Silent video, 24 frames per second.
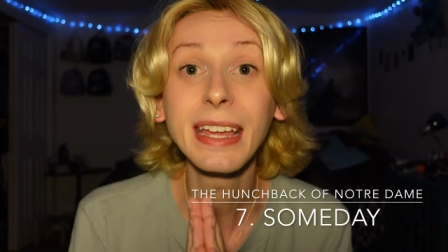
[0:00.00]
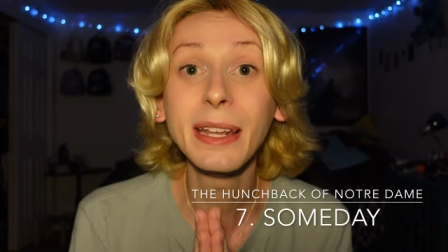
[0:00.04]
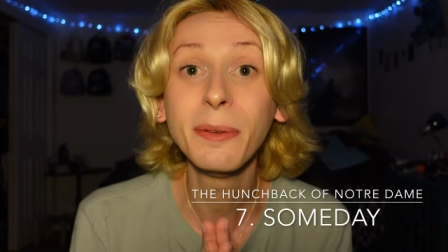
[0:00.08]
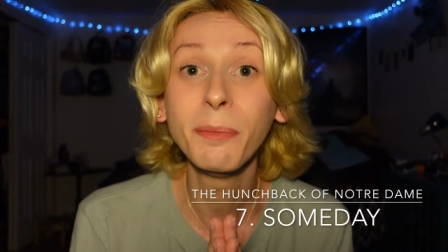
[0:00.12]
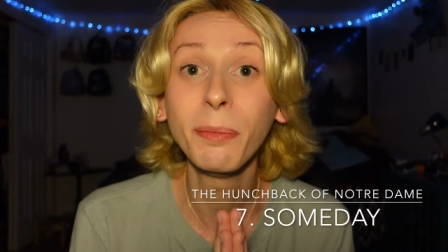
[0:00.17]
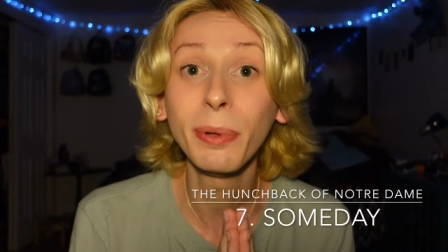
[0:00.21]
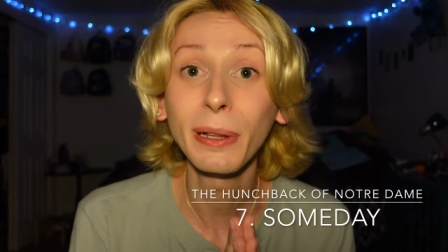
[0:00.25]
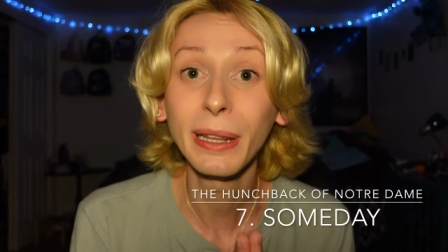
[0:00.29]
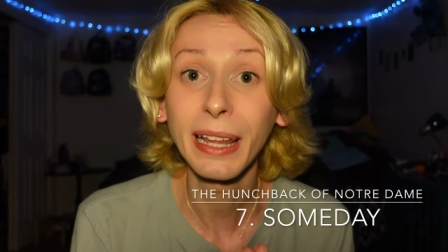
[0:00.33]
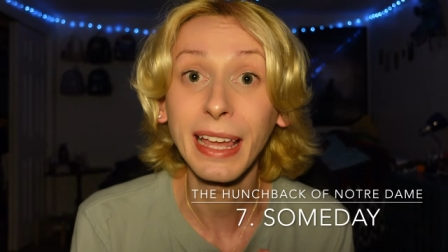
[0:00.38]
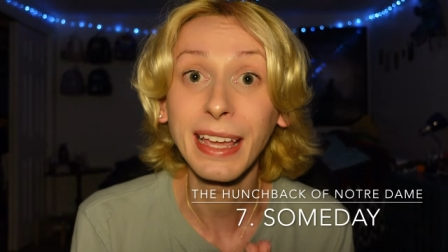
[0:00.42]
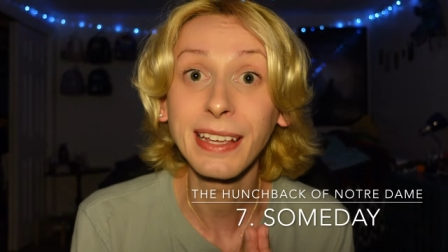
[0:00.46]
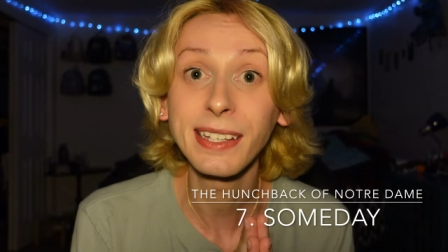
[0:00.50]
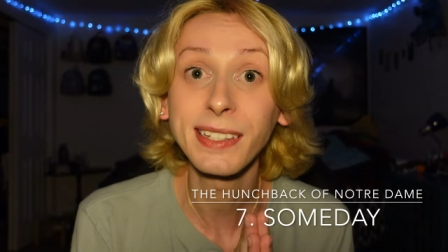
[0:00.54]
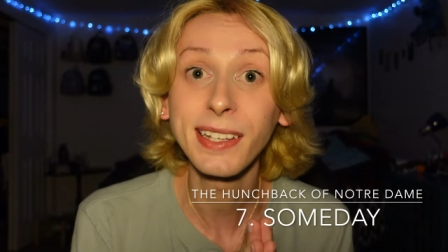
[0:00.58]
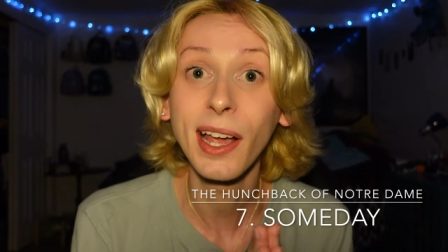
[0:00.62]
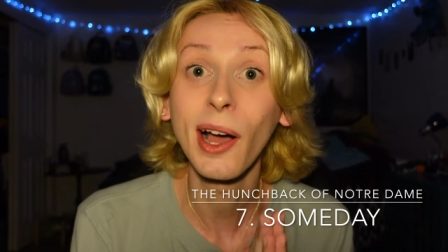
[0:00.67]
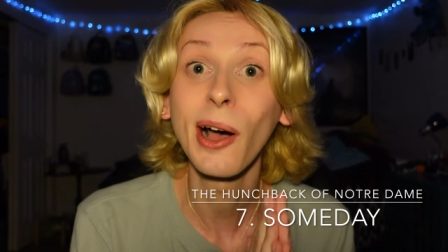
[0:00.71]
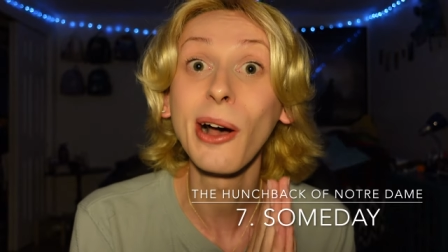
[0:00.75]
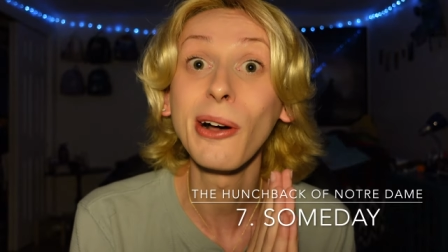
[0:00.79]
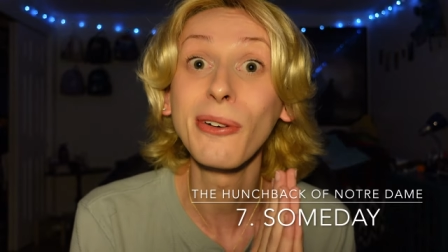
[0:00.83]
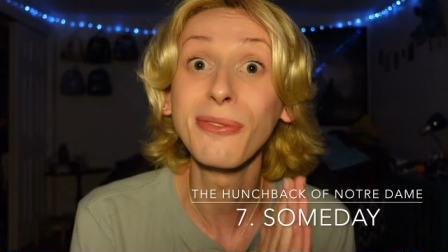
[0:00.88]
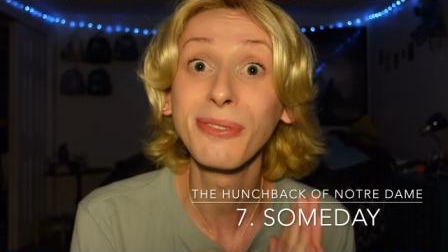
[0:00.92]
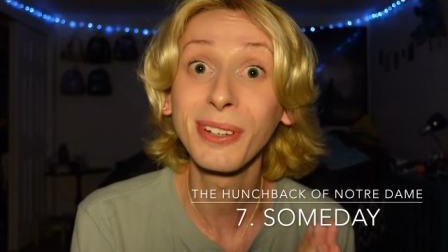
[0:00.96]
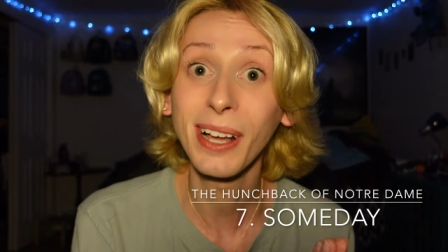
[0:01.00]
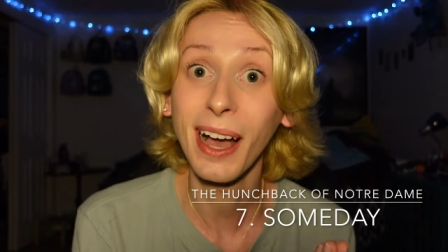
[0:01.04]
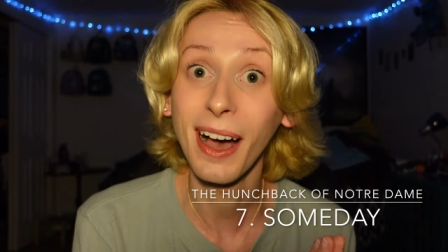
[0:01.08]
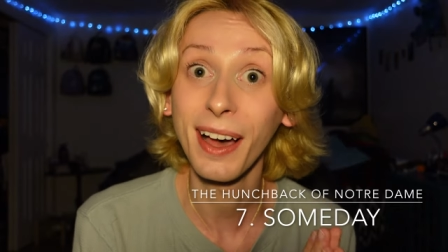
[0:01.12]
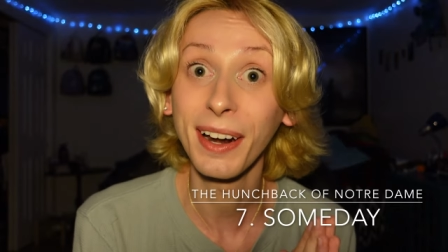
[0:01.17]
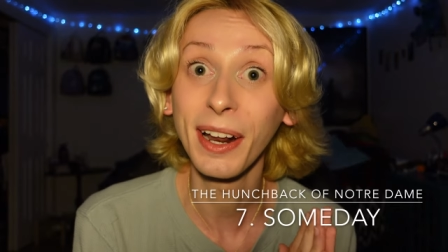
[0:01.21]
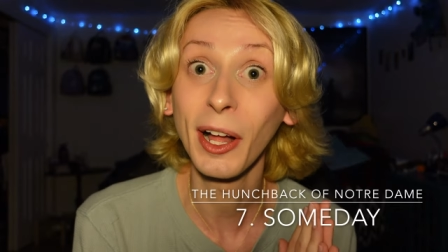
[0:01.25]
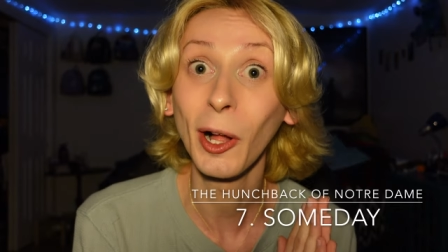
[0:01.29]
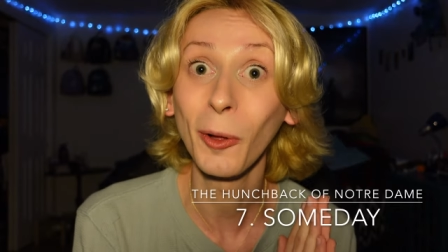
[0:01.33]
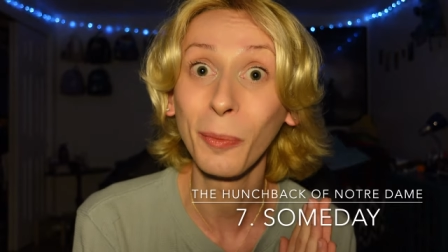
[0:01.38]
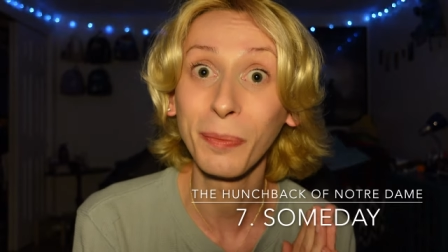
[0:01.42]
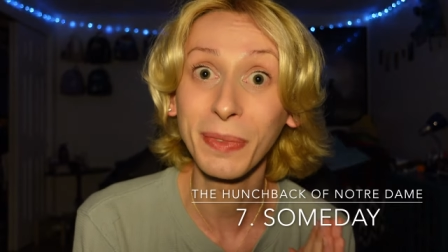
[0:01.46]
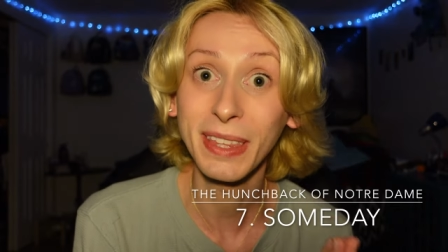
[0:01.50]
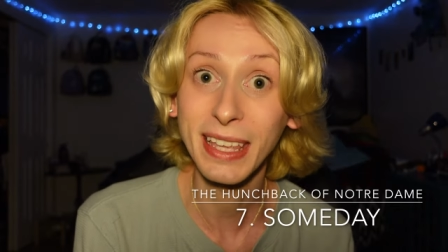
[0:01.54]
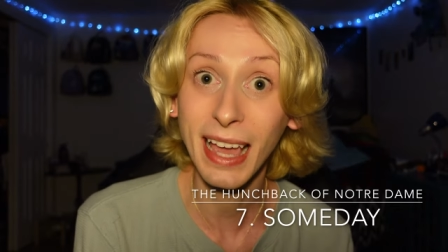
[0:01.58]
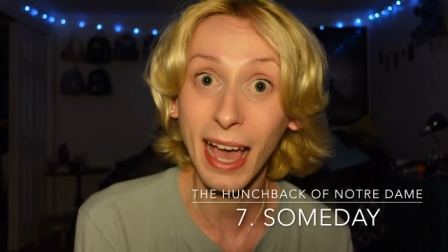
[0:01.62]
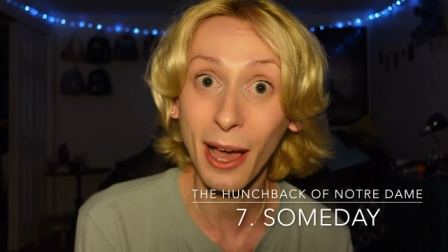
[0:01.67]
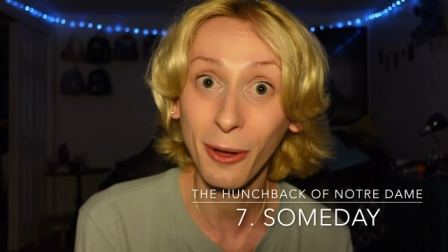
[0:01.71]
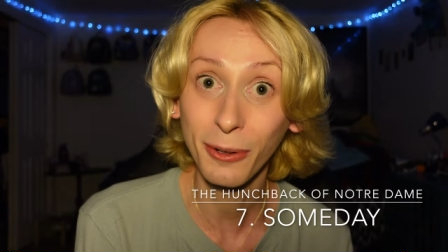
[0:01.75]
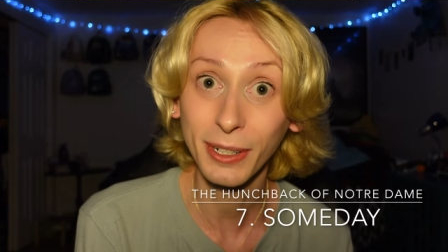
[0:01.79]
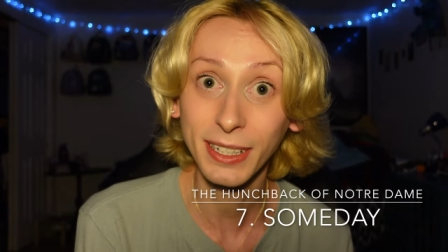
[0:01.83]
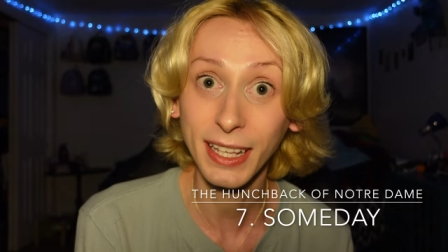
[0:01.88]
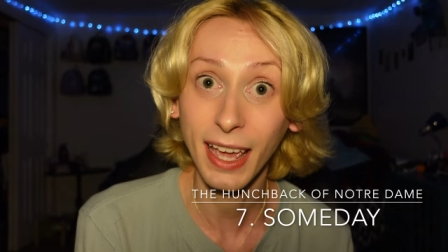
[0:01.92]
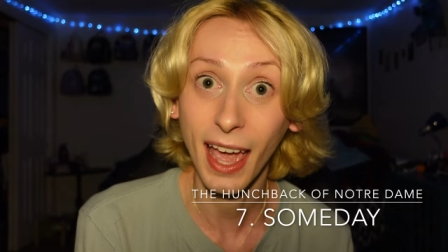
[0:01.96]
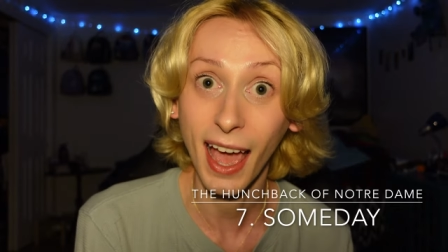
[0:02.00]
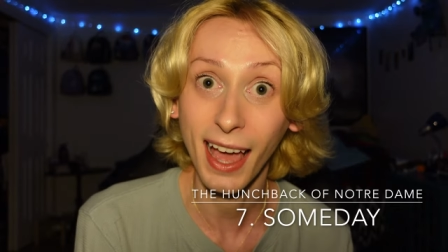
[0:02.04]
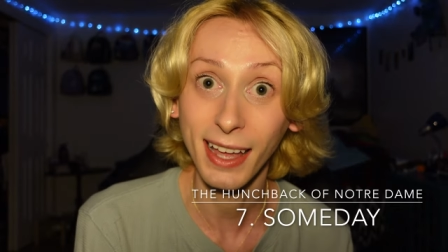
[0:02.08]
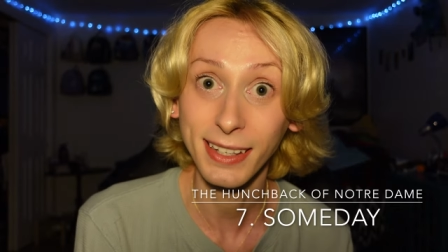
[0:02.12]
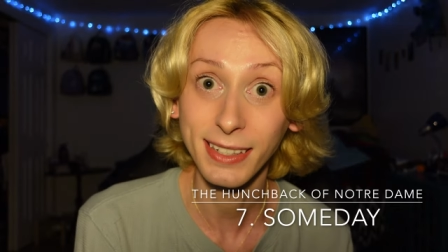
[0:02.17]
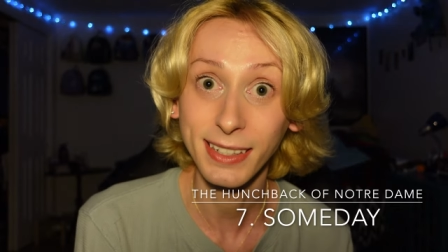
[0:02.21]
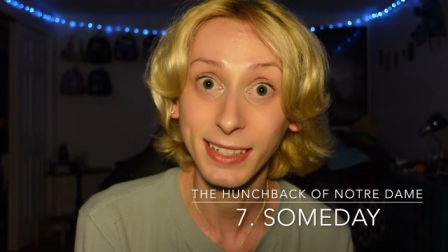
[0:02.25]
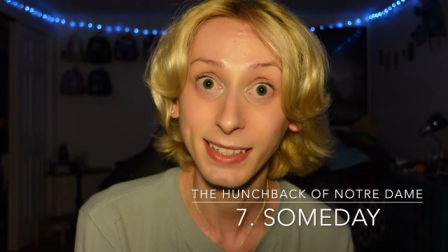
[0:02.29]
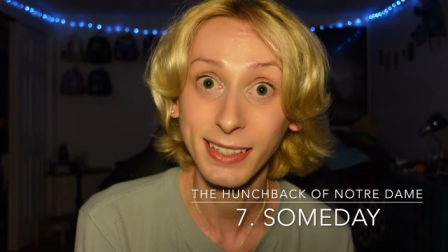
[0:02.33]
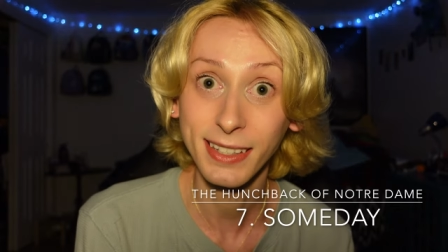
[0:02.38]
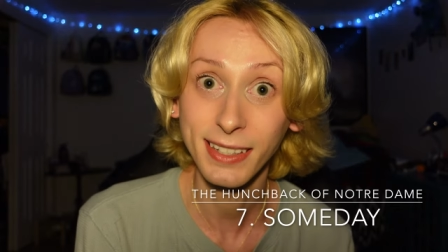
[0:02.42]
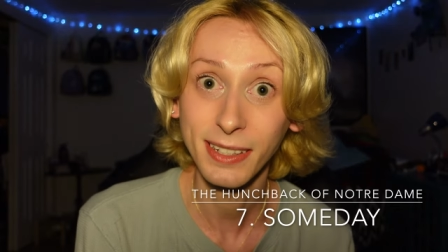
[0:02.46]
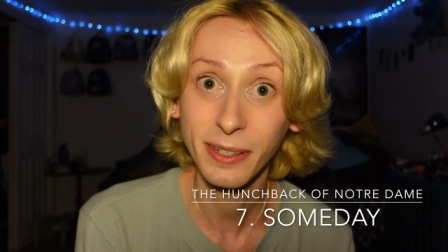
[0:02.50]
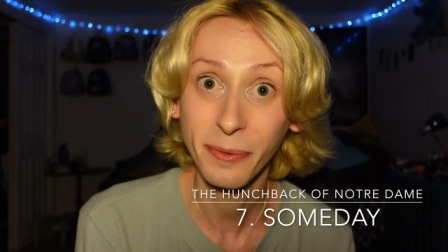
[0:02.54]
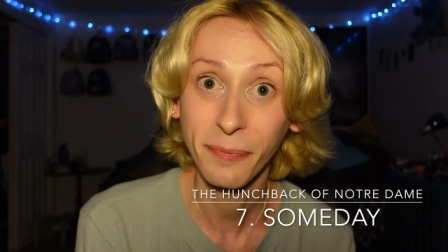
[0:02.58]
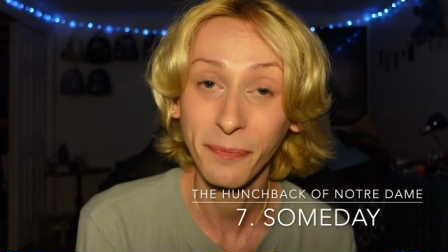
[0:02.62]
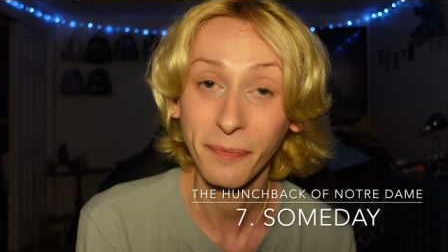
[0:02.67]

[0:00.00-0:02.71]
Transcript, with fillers: in place of God Help the Outcasts,